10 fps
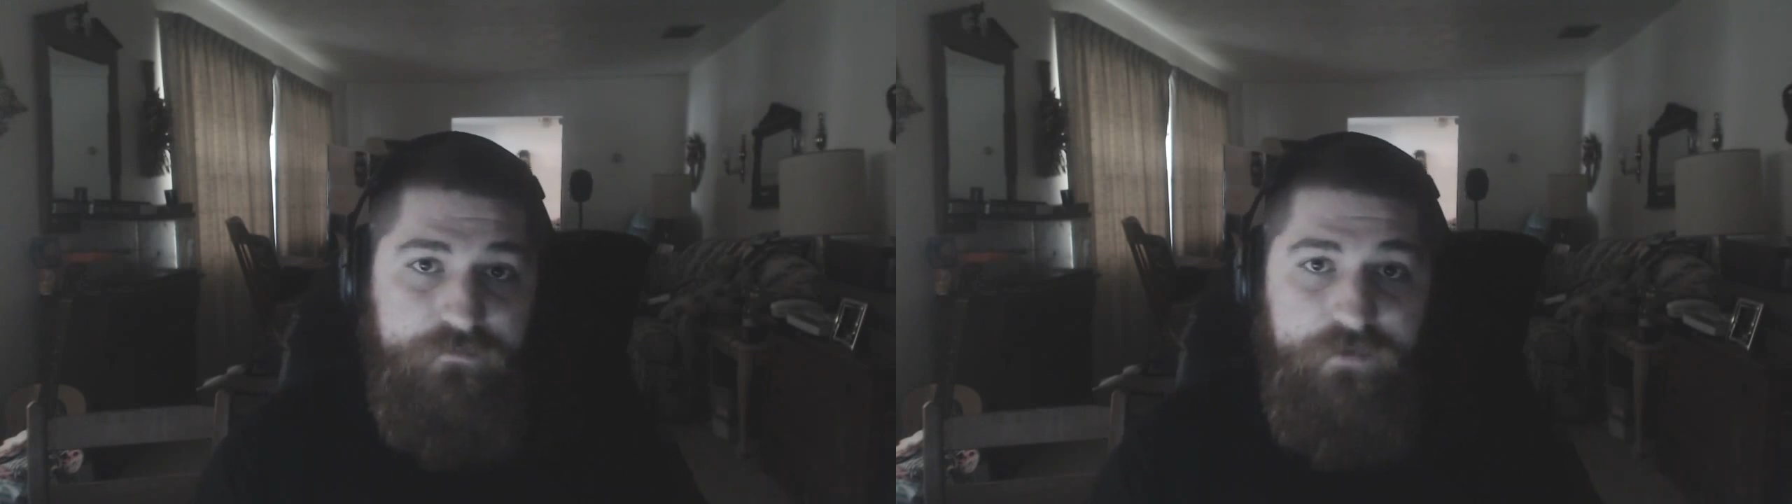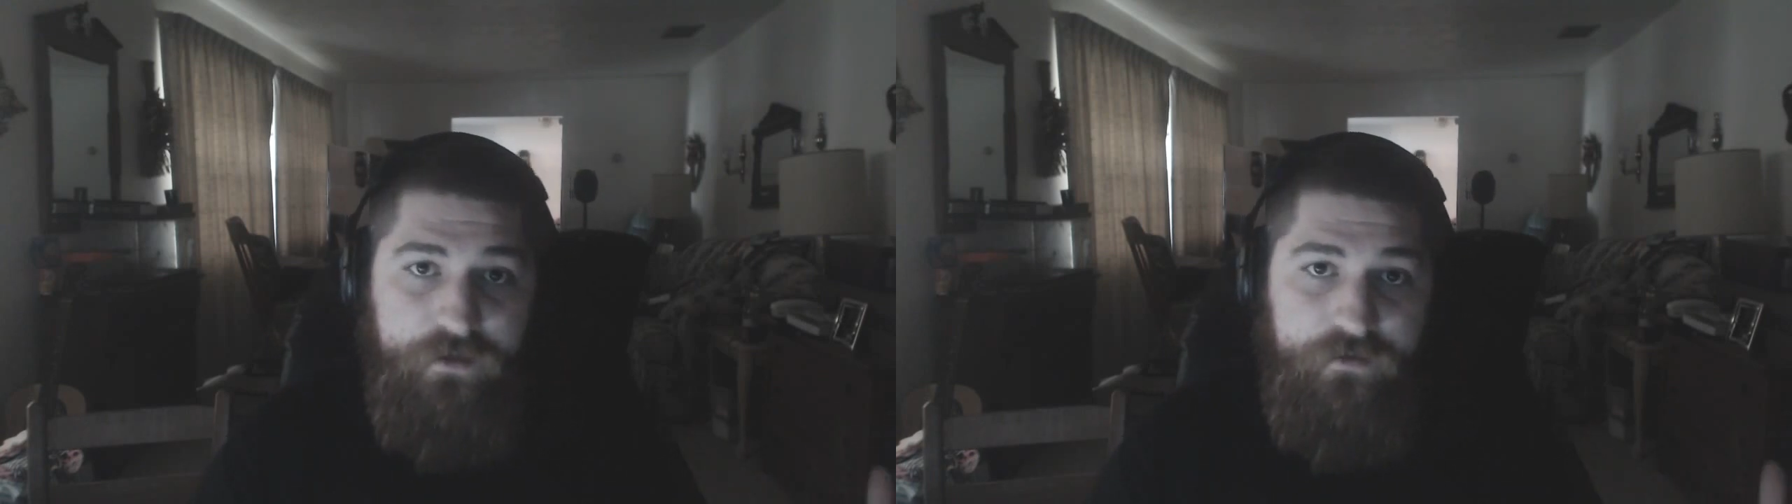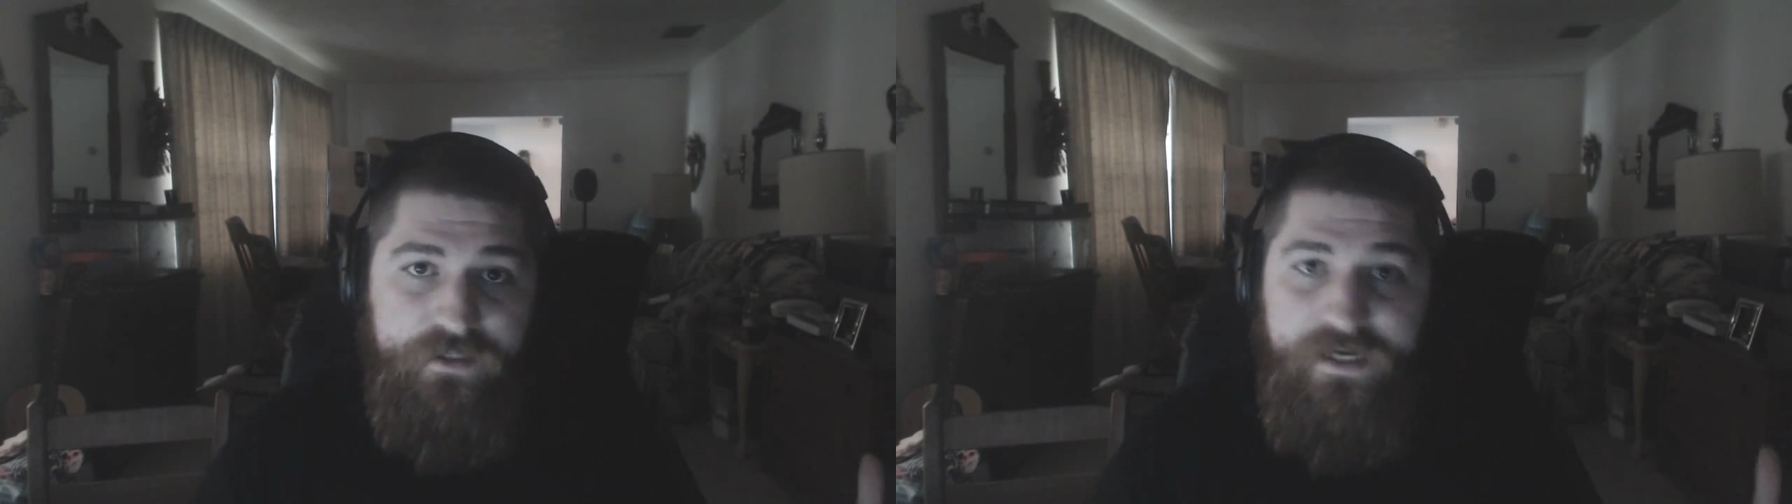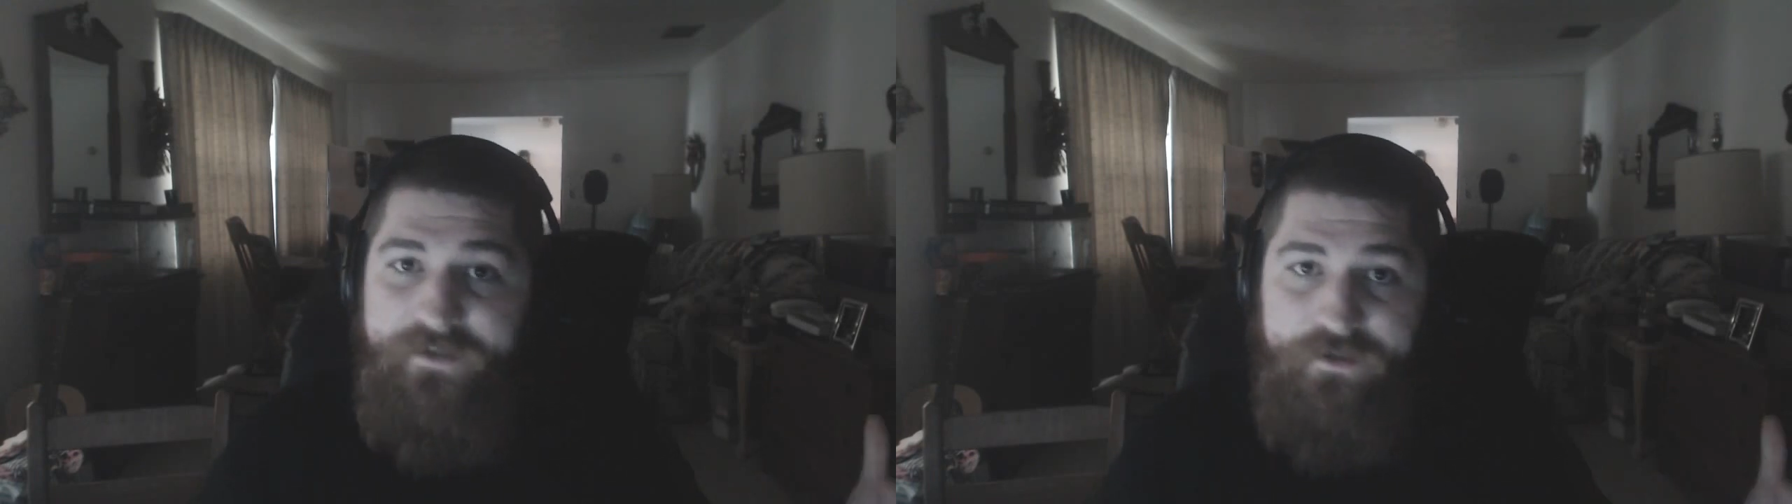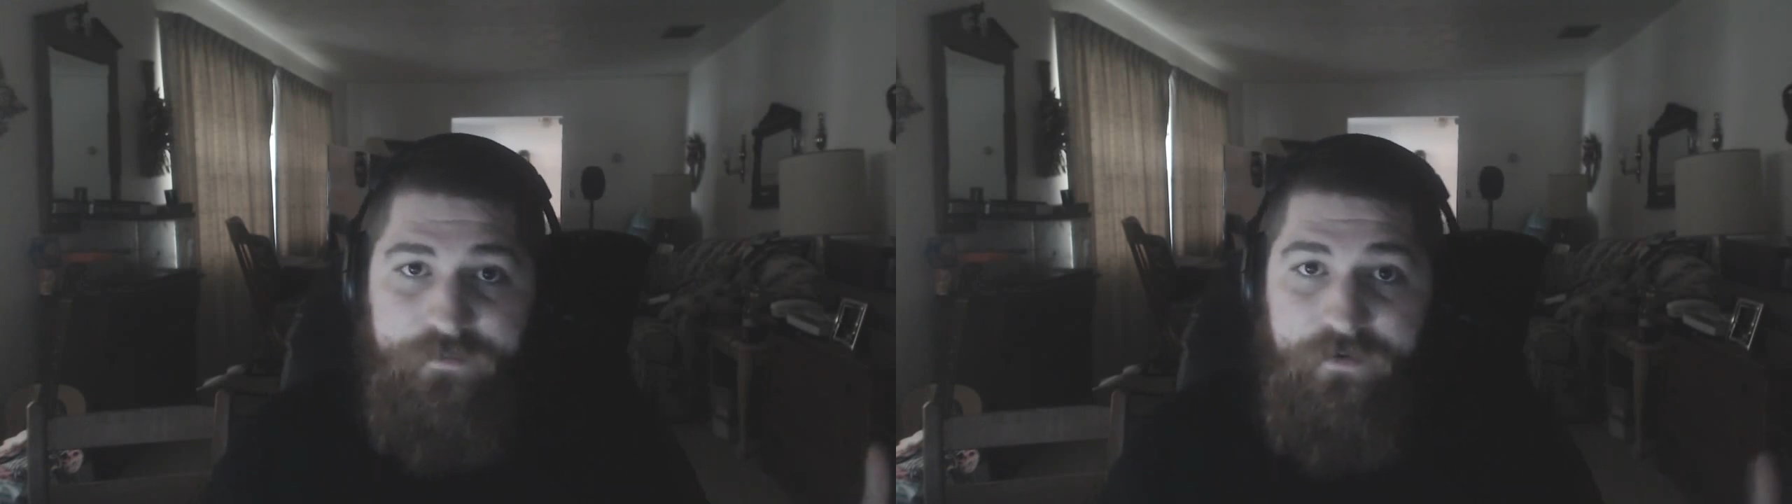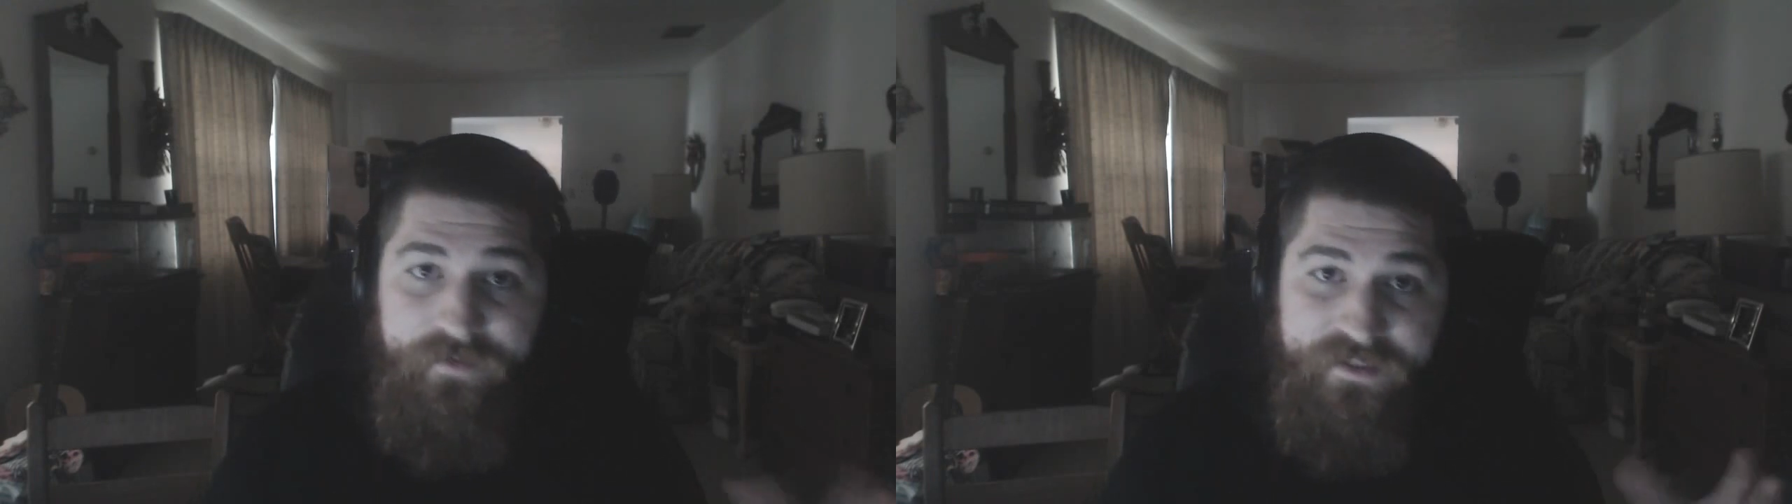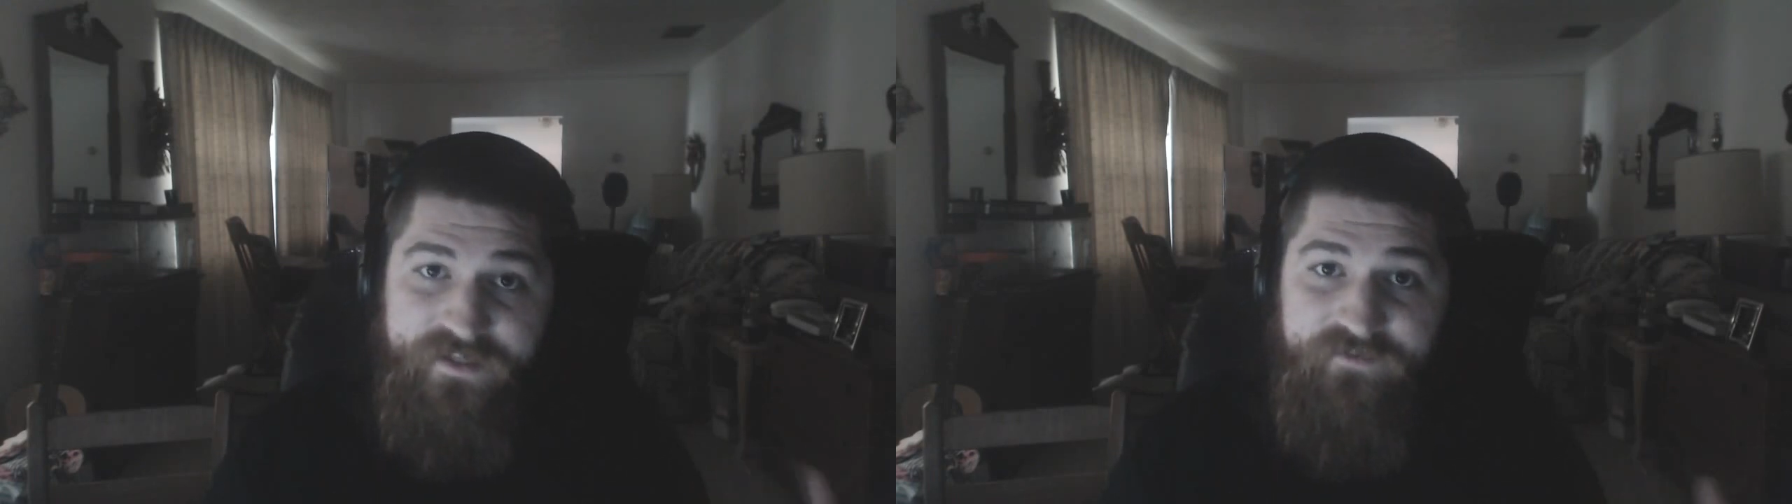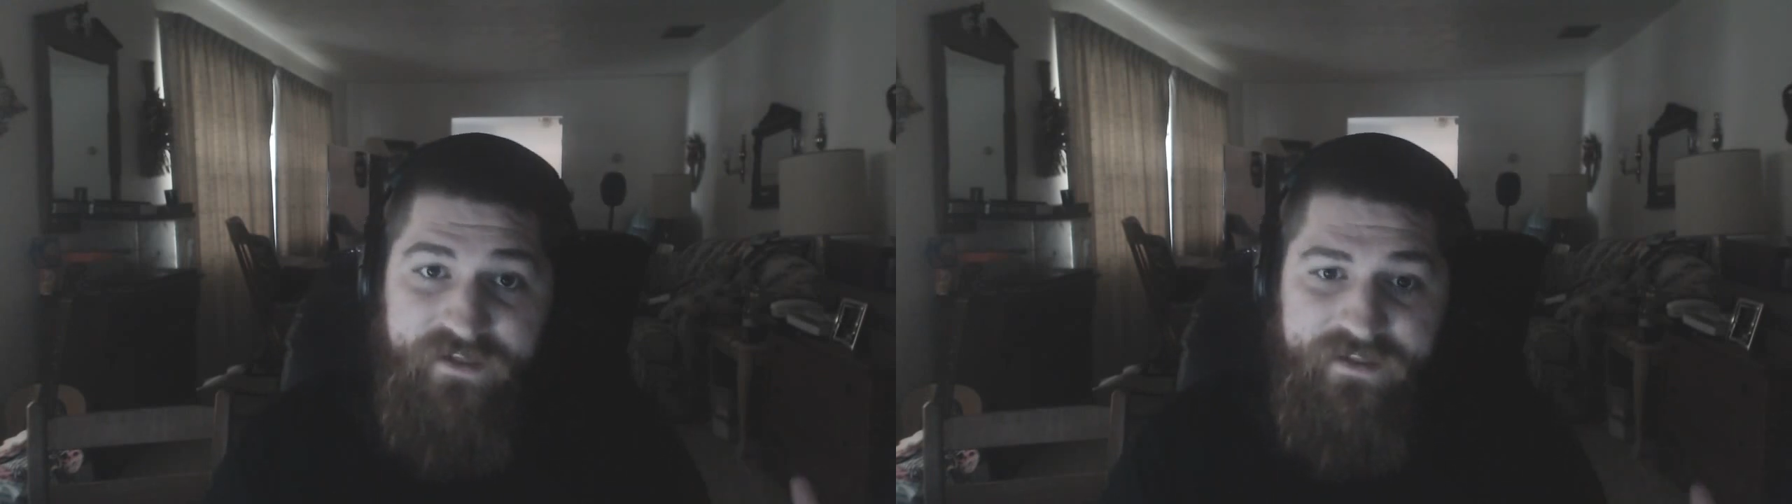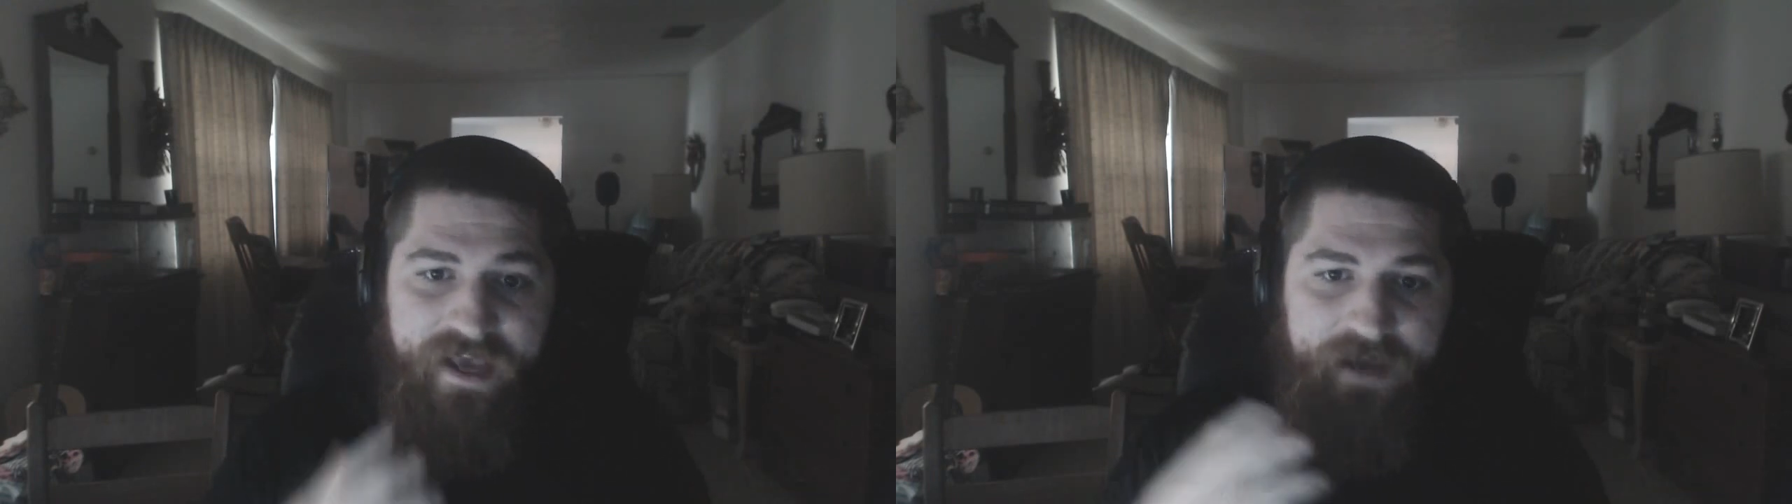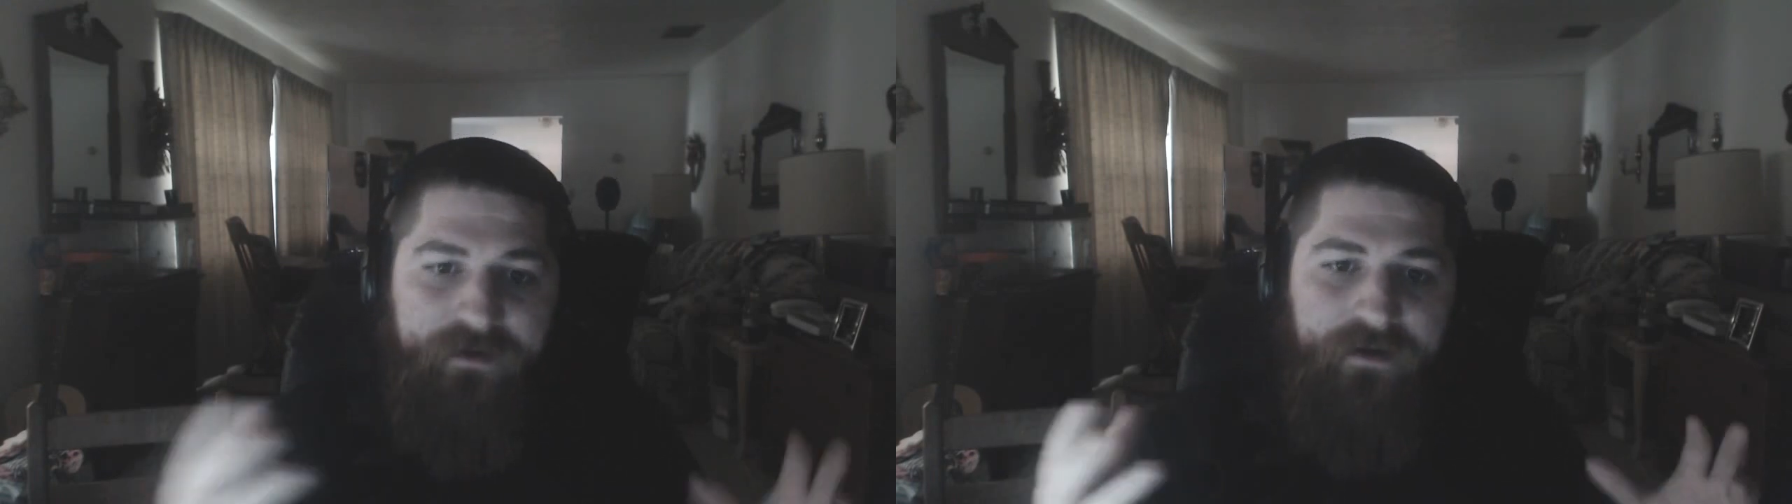and doctor's appointments, stuff like
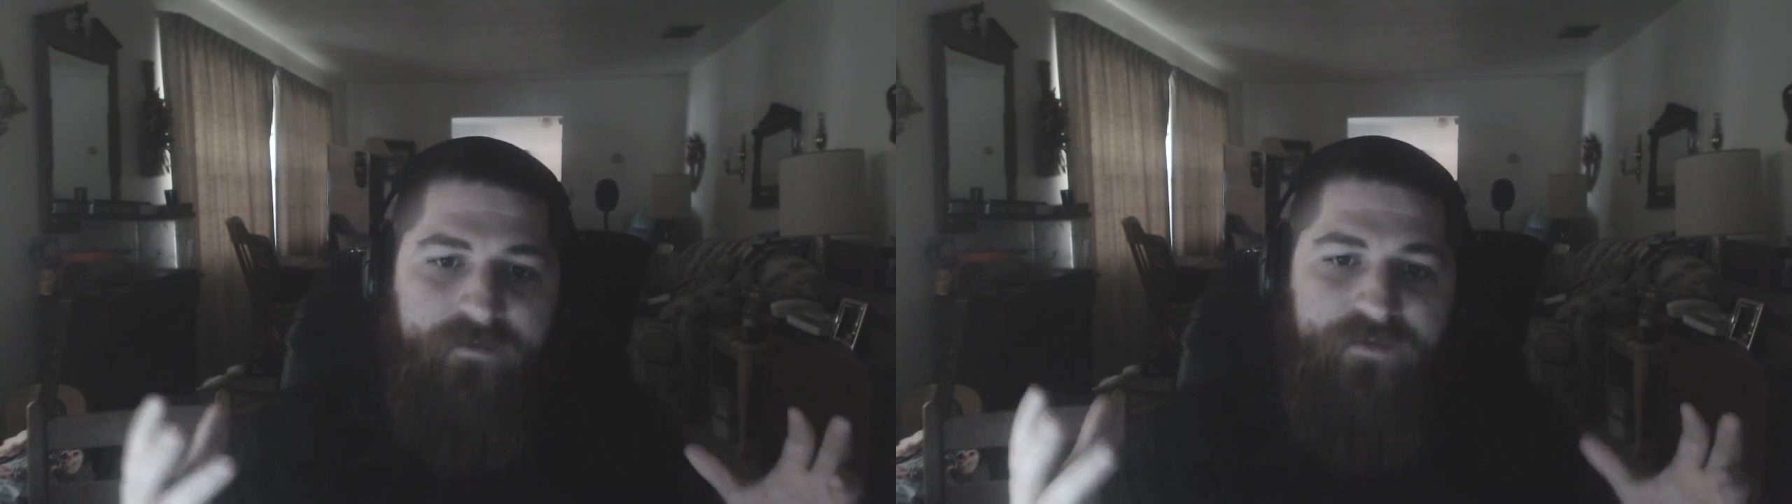that. This